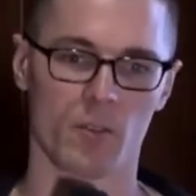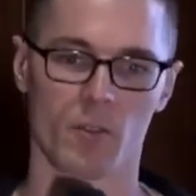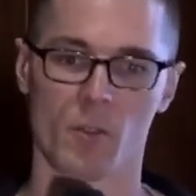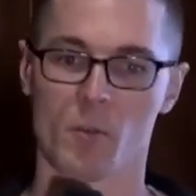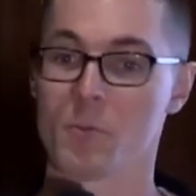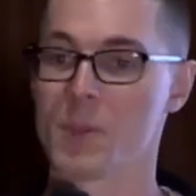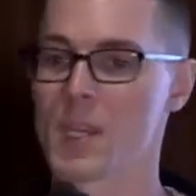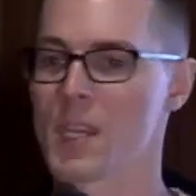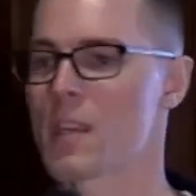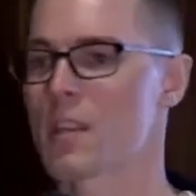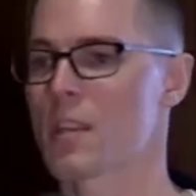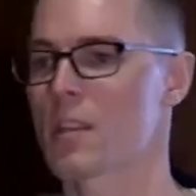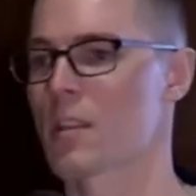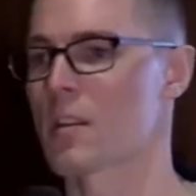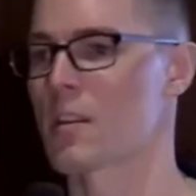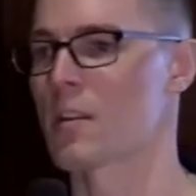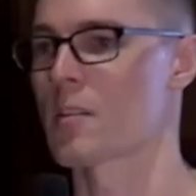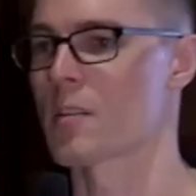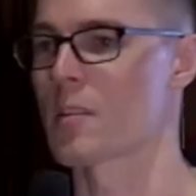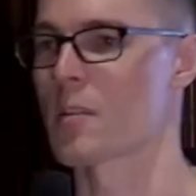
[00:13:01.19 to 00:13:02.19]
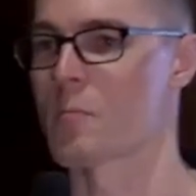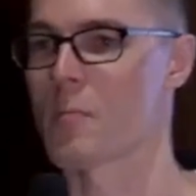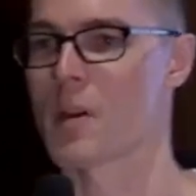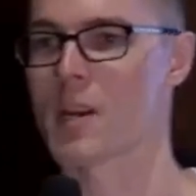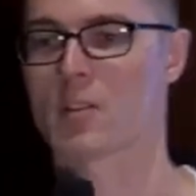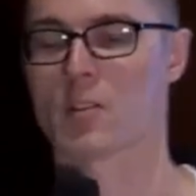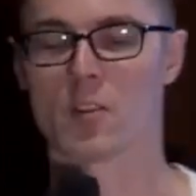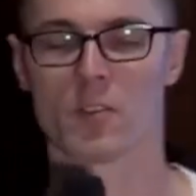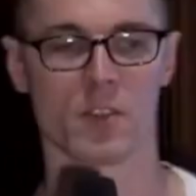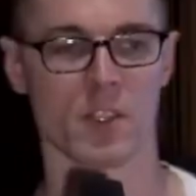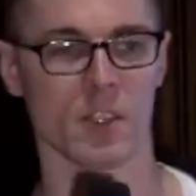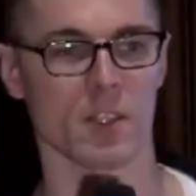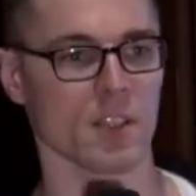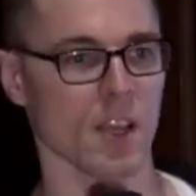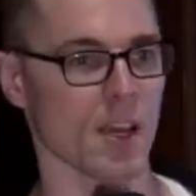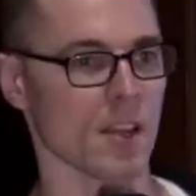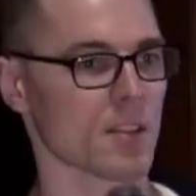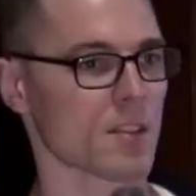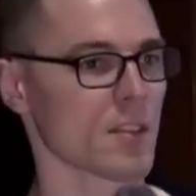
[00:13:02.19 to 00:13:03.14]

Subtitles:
For me, the measure of success